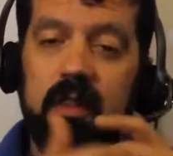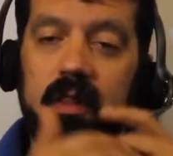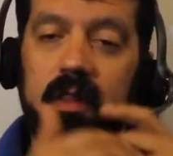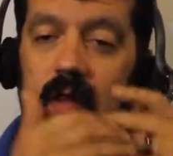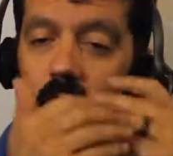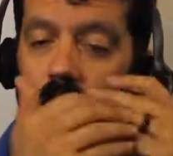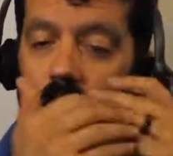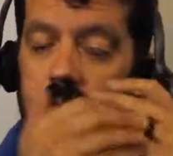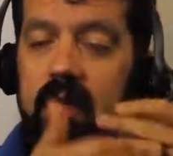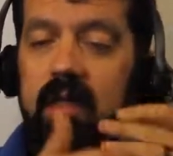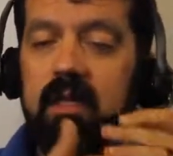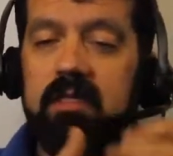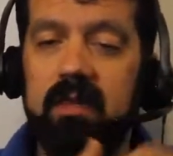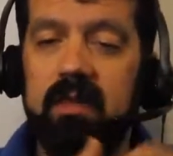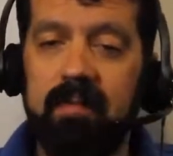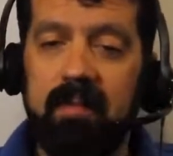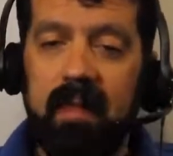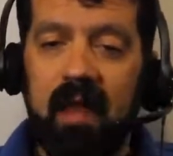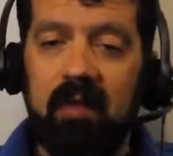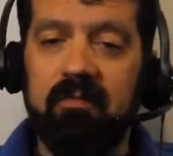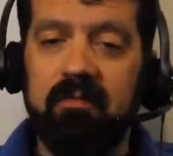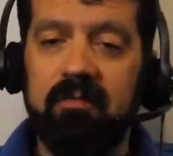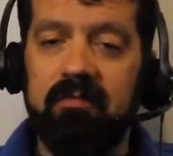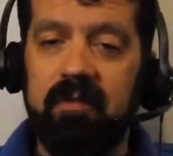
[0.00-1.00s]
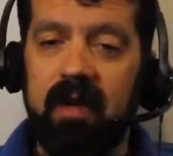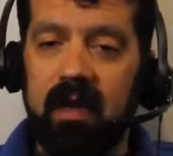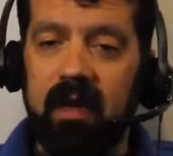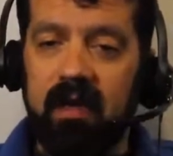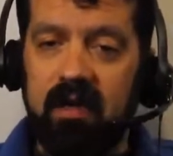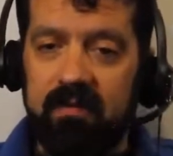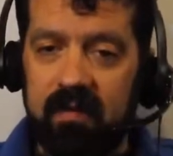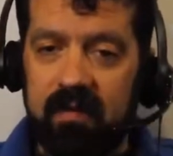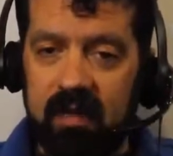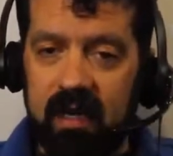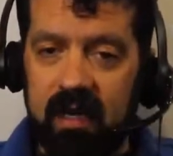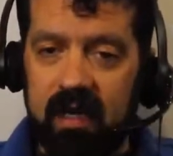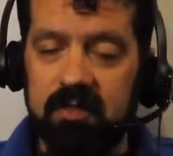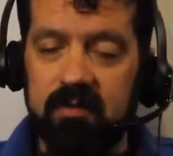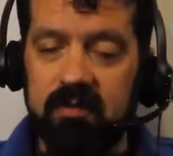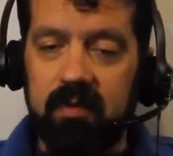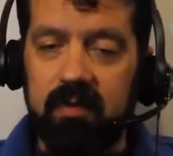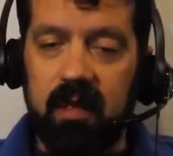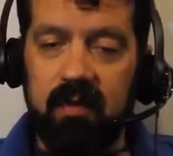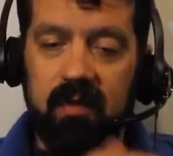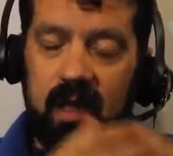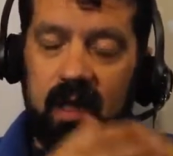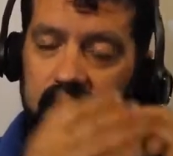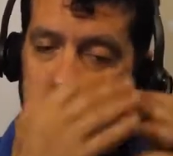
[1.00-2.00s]
The cornea is the main refractive index,
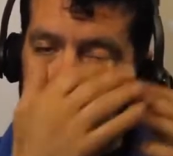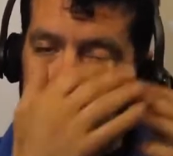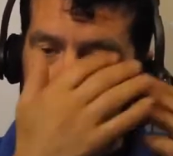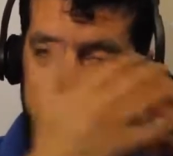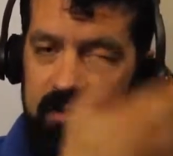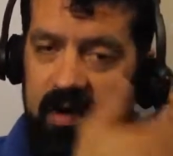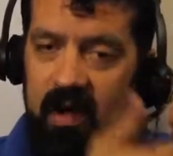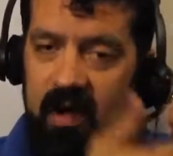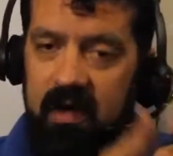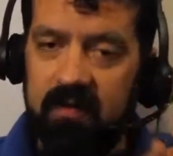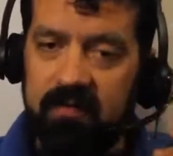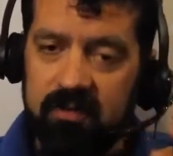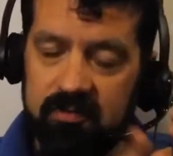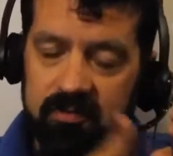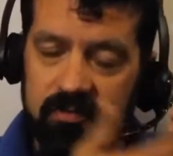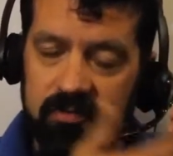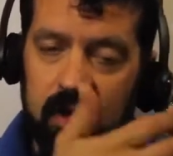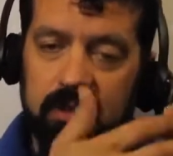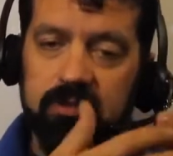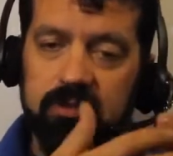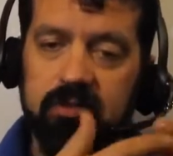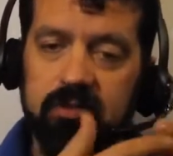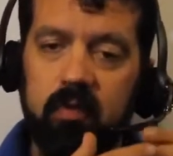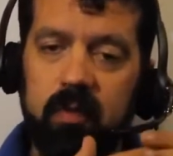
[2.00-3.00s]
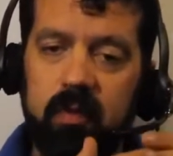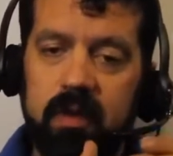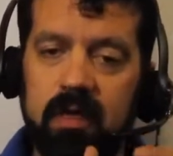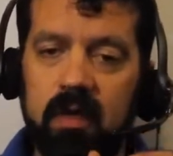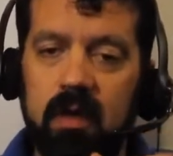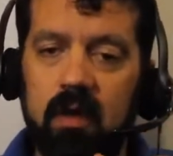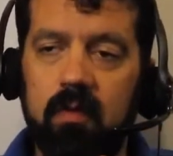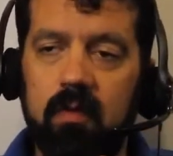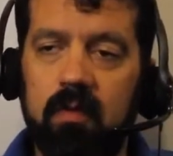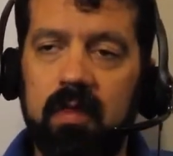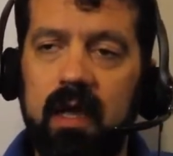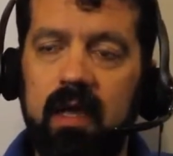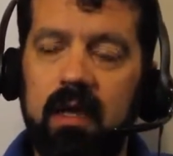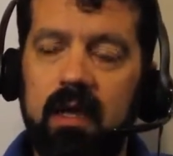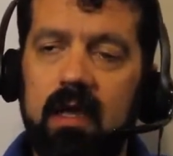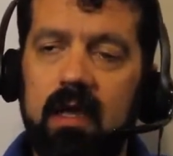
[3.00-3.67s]
refractive structure, we know that.